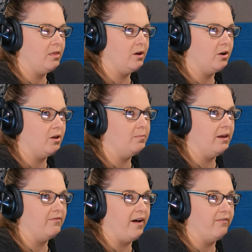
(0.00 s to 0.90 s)
there could be
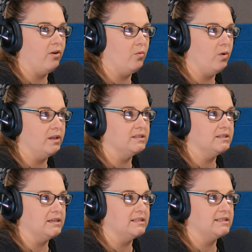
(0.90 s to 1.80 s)
a
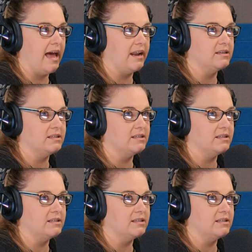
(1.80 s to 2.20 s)
501c status